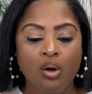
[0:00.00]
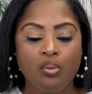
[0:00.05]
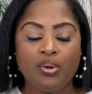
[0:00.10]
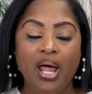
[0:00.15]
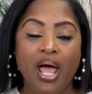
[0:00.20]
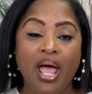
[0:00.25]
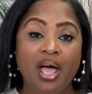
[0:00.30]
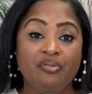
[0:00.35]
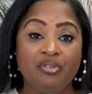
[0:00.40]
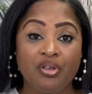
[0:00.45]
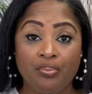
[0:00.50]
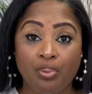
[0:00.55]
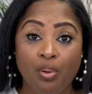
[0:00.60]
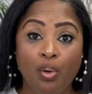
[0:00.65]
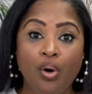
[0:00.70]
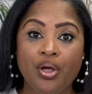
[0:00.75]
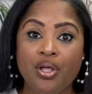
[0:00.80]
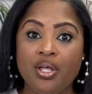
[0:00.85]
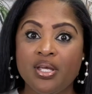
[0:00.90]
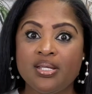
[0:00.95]
when I have
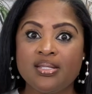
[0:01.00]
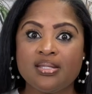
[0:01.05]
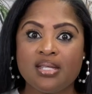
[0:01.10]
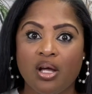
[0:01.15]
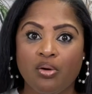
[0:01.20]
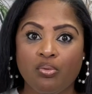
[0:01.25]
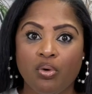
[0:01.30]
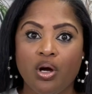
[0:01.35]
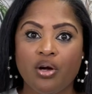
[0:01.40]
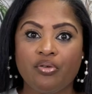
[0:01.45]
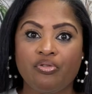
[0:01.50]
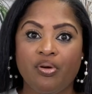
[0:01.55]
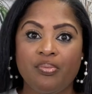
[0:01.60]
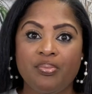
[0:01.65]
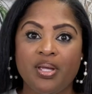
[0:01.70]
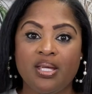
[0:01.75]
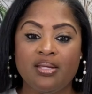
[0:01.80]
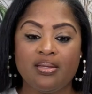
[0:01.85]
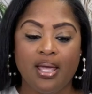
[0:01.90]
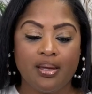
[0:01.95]
employees that work for
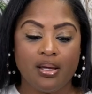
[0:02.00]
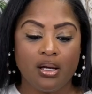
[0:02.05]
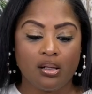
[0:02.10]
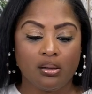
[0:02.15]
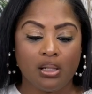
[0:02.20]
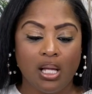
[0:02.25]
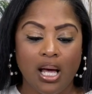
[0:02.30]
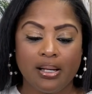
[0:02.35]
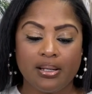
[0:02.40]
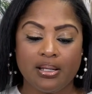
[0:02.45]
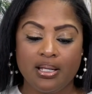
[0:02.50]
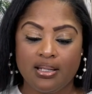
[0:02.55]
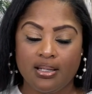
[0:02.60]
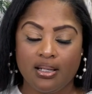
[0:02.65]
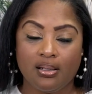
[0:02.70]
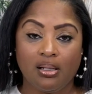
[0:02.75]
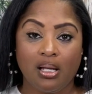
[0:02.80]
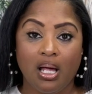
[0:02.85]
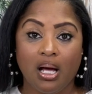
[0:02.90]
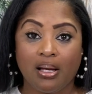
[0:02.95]
me, they can clock in
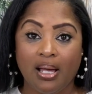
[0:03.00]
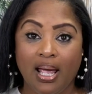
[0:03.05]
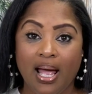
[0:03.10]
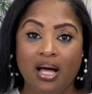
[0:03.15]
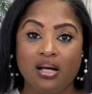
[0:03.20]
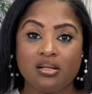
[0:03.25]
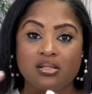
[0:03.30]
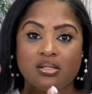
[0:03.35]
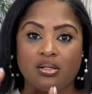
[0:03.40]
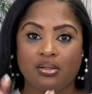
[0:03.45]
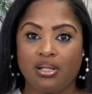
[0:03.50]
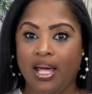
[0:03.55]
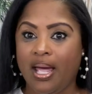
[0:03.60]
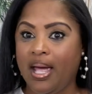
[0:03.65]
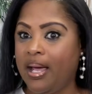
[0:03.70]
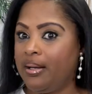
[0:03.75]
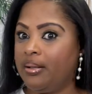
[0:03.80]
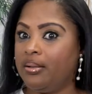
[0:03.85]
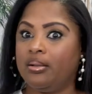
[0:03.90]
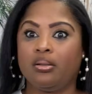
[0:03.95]
and clock out. So
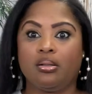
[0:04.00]
that